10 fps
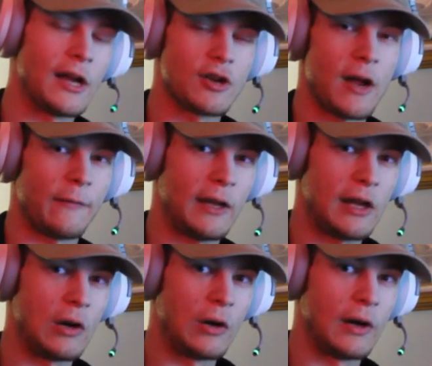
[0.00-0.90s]
traffic
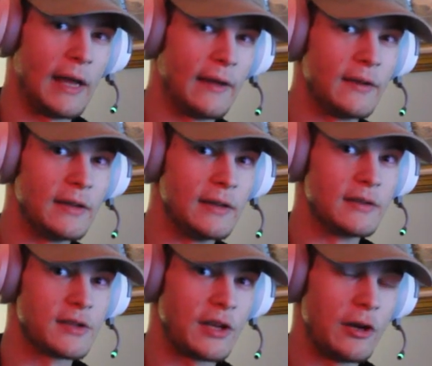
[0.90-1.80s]
error and the
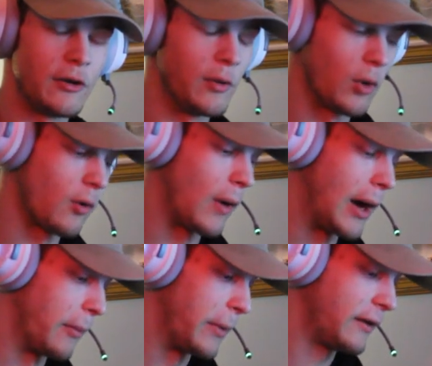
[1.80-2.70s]
security
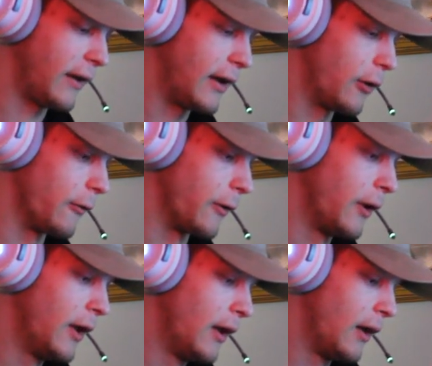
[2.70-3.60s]
requirement error.
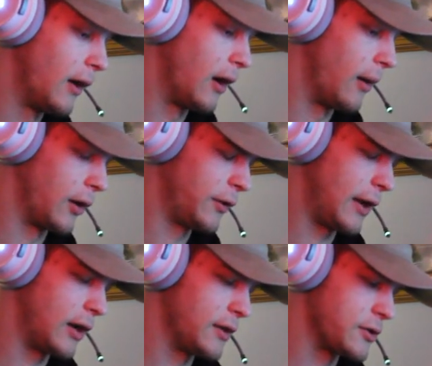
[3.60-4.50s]
I don't think
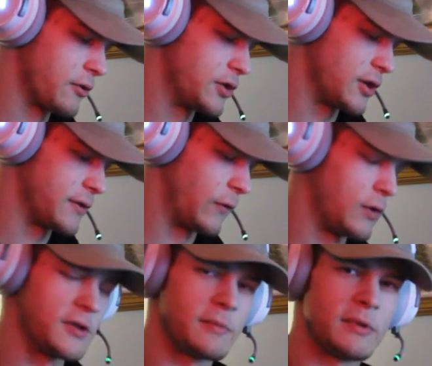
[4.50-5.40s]
I got the screenshots of
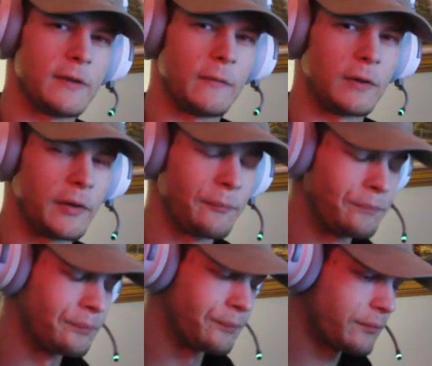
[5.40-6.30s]
those specifically.
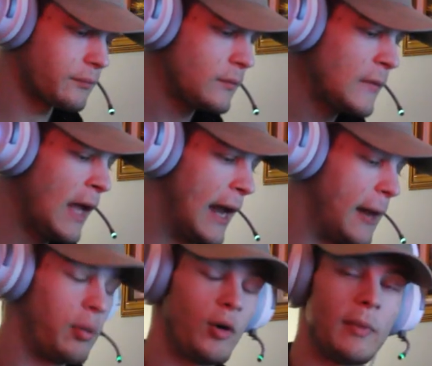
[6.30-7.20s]
And
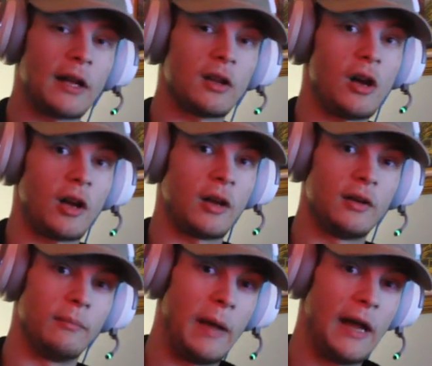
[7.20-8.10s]
it put my clock
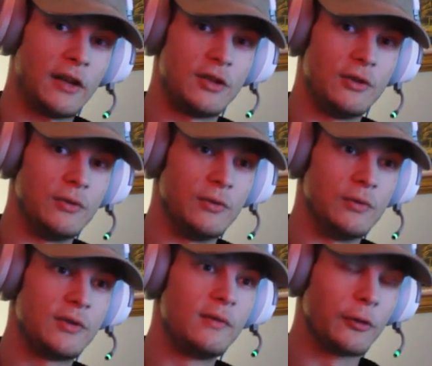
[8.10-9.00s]
back to
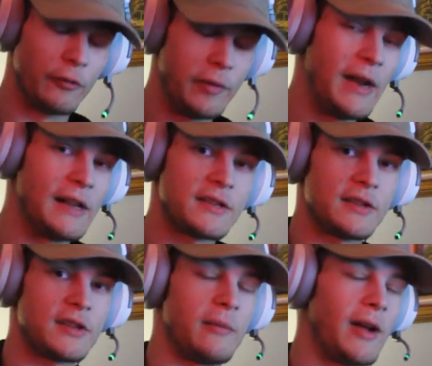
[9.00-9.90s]
3 minutes,
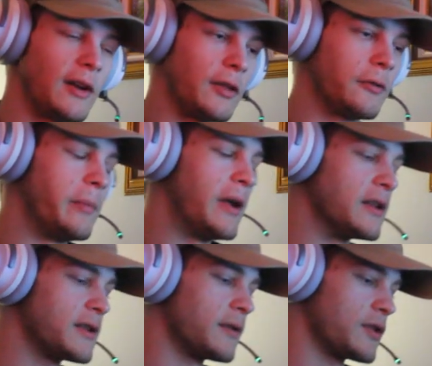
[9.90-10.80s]
set it back to 3
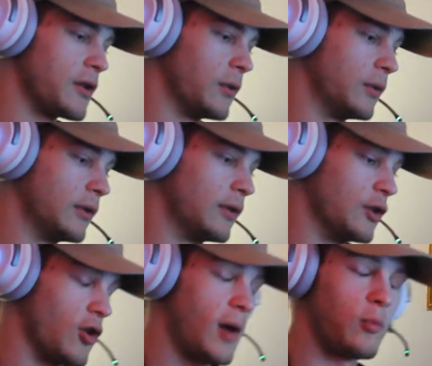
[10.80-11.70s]
minutes. So the
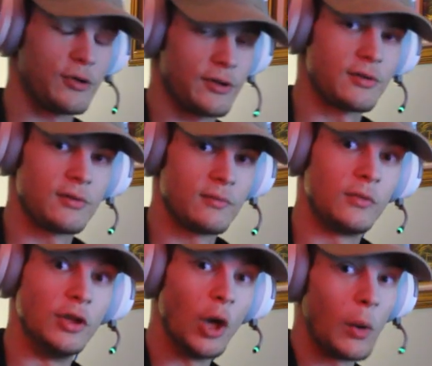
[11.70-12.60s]
drop was
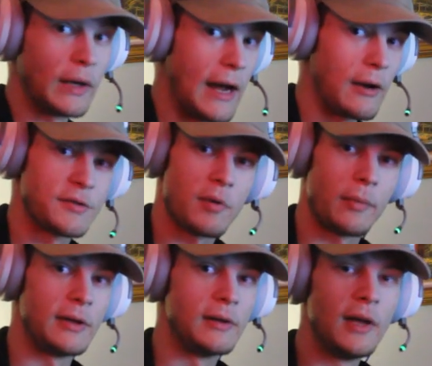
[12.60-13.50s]
going down. It was probably,